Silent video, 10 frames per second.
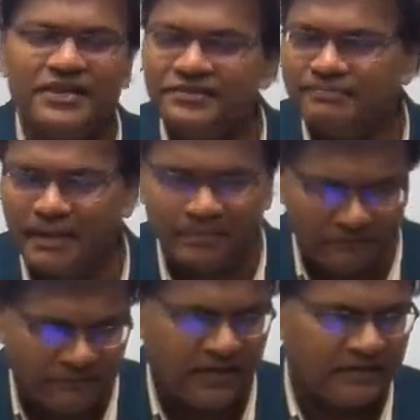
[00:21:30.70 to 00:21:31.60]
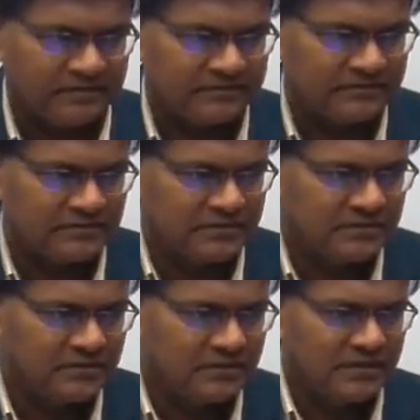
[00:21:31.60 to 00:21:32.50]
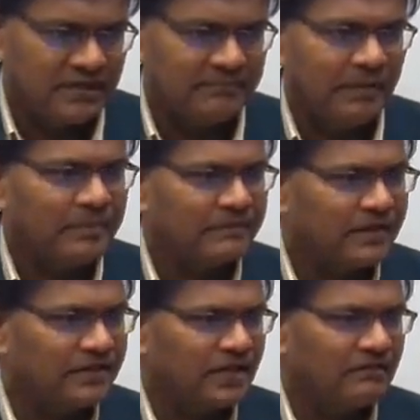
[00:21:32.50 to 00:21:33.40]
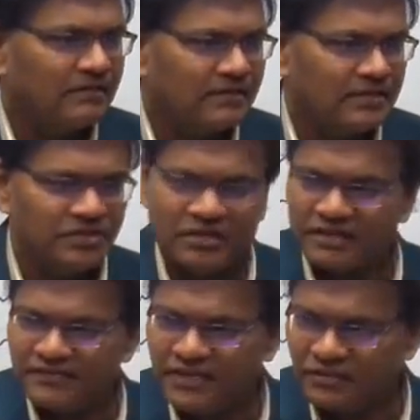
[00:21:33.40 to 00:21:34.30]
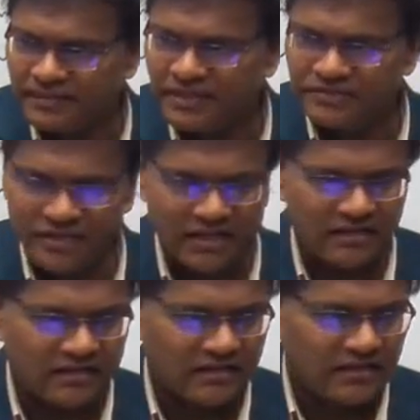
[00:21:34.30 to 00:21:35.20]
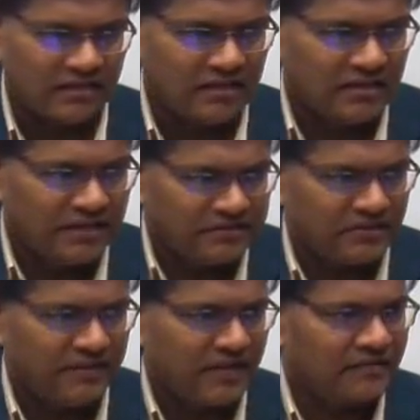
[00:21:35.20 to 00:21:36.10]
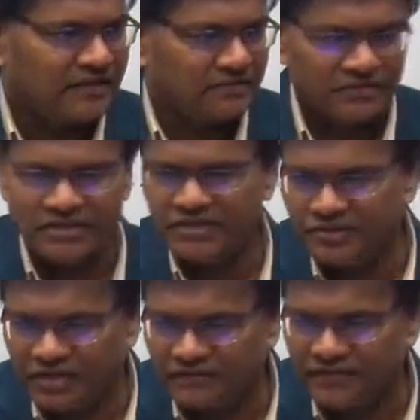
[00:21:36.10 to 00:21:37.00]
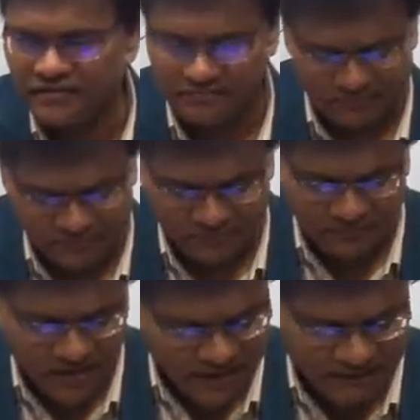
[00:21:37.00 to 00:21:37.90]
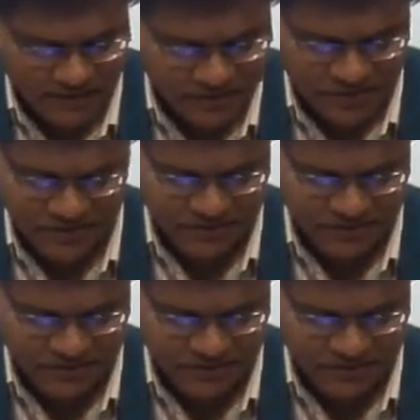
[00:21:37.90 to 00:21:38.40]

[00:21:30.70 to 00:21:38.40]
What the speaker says: series paper 1. In paper 1, you have geography topic is there. So we have given the question in geography, but they have asked this